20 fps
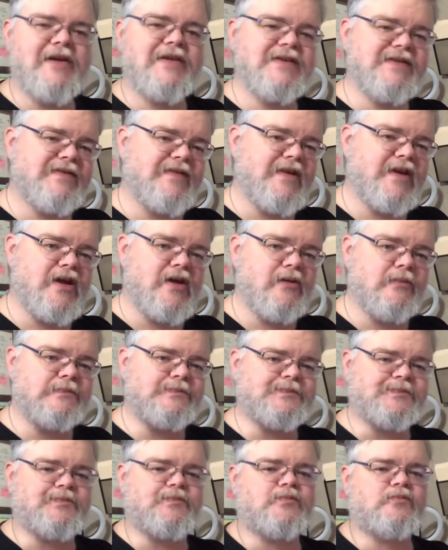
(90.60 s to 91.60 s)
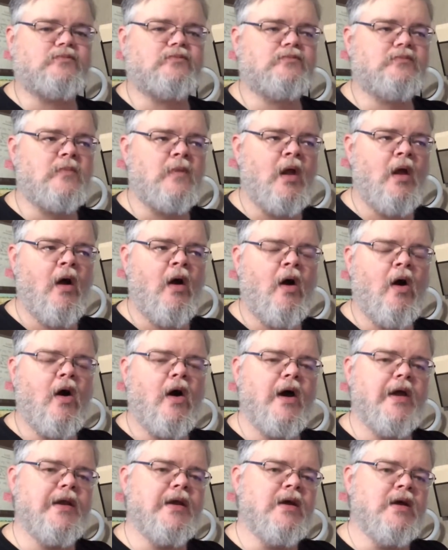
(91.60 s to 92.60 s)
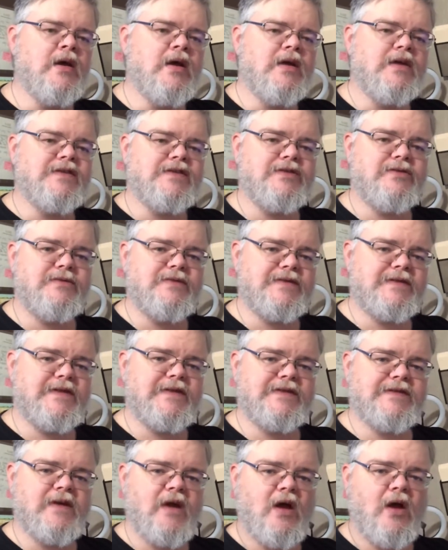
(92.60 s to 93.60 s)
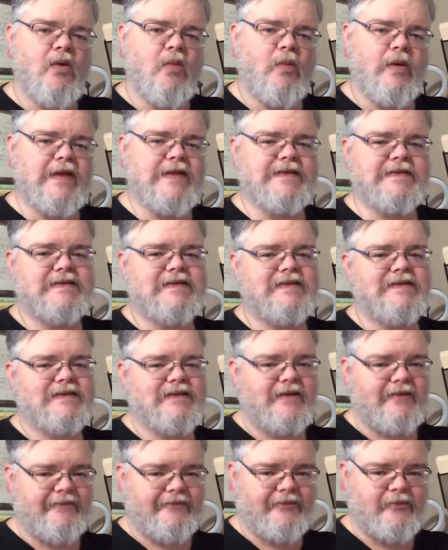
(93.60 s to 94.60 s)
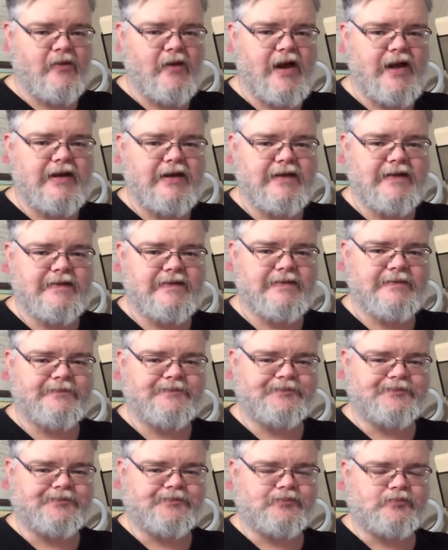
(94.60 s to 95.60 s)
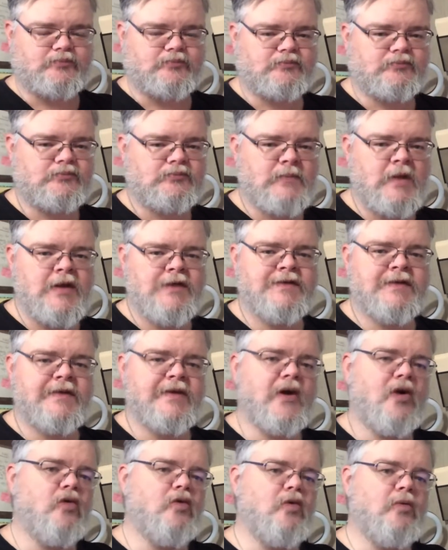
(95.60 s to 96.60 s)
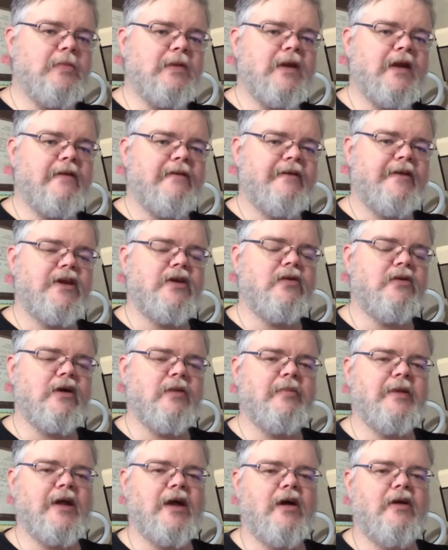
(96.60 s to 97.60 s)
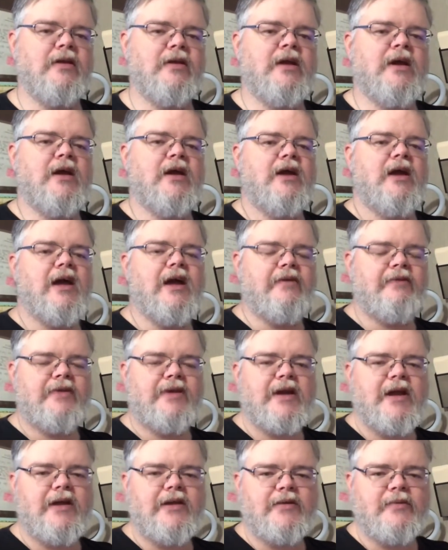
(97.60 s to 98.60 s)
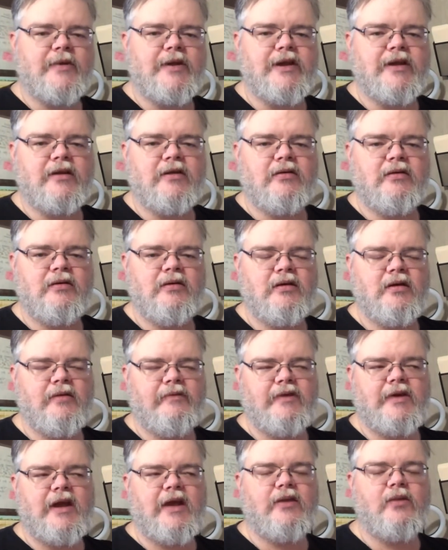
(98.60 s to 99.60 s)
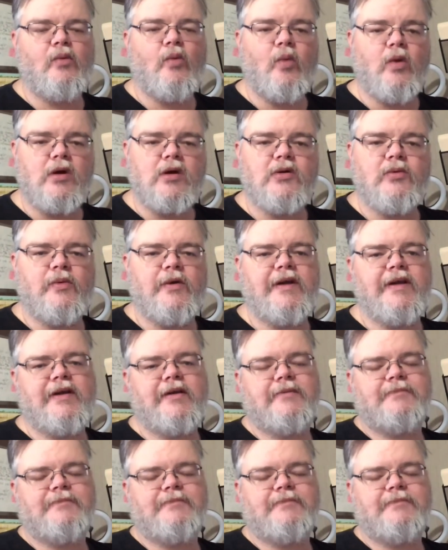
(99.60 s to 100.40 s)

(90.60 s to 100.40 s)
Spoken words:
video on Tuesdays, Wednesdays, and Fridays. So there will be a video coming out every day of the week, every day of the work week,